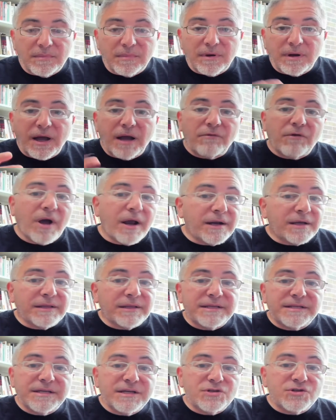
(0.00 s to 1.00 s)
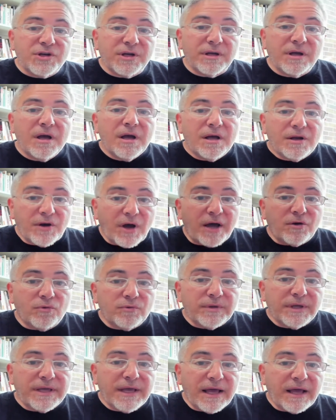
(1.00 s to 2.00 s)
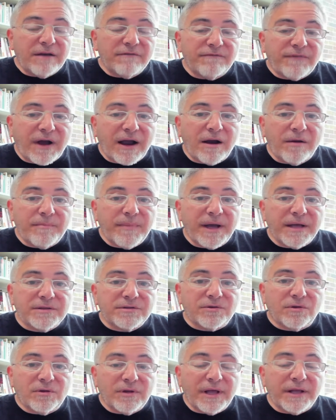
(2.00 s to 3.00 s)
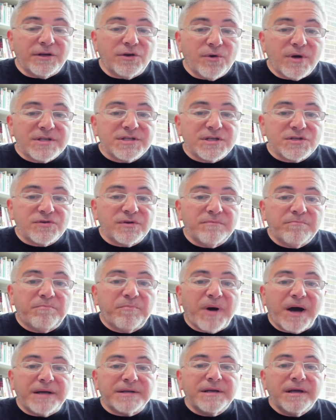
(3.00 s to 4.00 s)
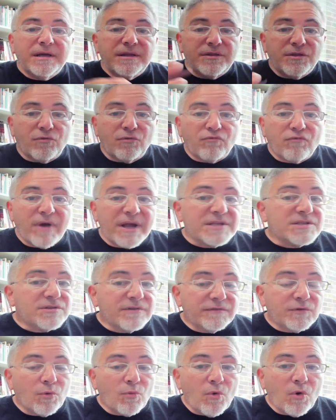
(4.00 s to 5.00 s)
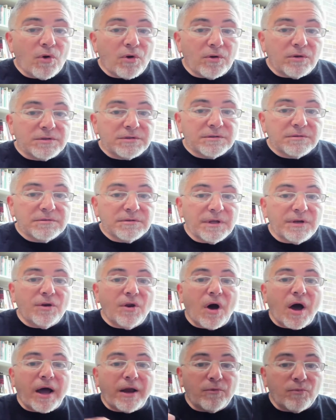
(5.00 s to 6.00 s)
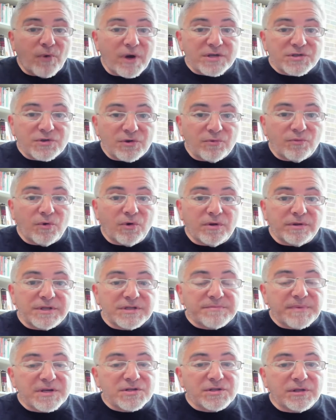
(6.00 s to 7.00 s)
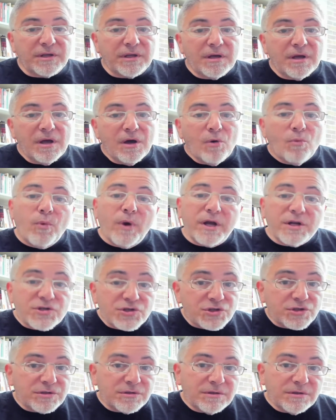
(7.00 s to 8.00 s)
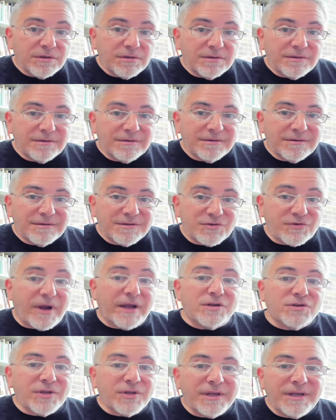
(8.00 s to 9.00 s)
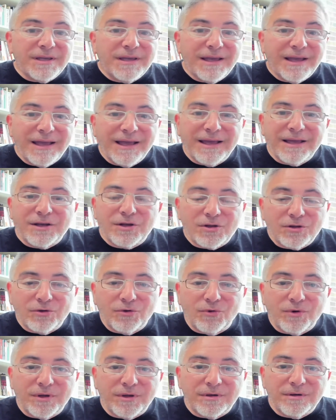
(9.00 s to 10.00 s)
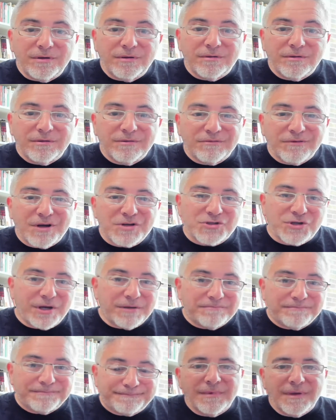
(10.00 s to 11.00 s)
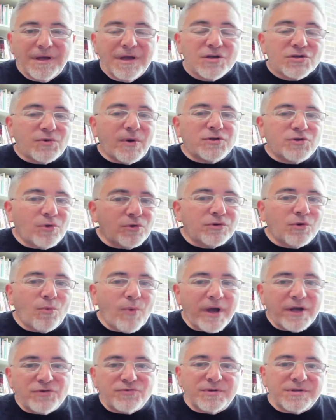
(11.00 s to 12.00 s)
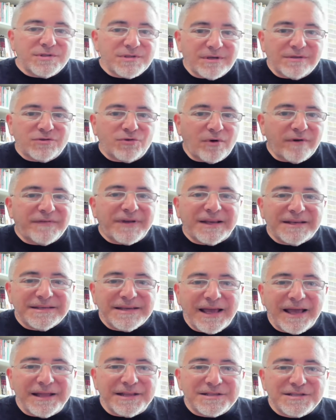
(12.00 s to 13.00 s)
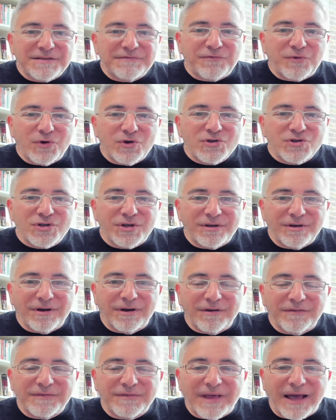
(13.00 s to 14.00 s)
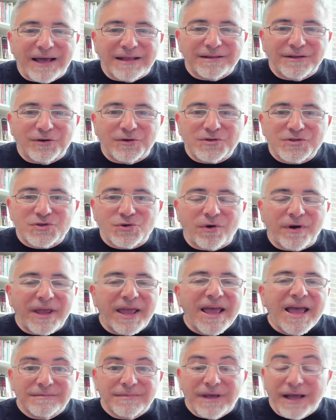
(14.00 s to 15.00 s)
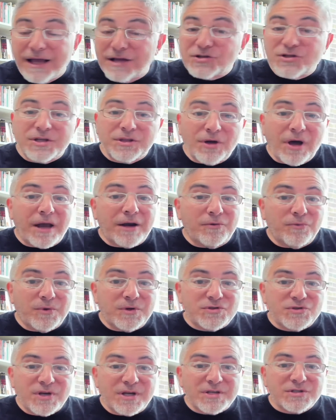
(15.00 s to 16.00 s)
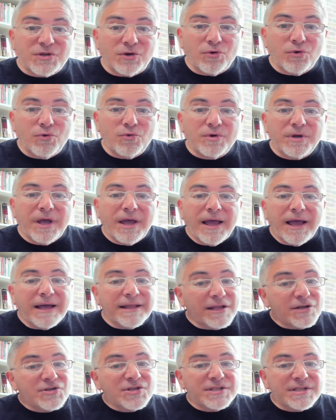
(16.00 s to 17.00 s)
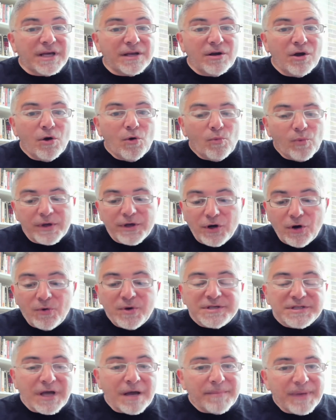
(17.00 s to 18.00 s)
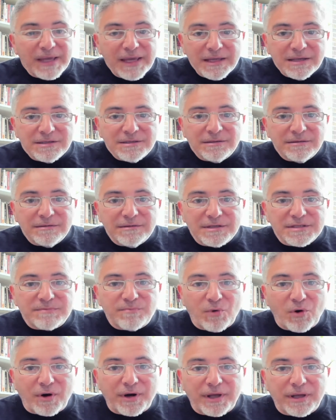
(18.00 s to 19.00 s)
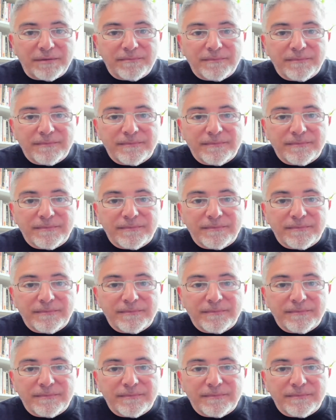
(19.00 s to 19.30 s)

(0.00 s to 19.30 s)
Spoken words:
Ironically, teaching not only environmental and U.S. history, but the rest of the world, the non-Western world especially, which, strangely, included Russia. So I told the waitress a sort of condensed version of that little story, and she thought it was just a hoot. And then she said, well, you know, he's coming in this morning.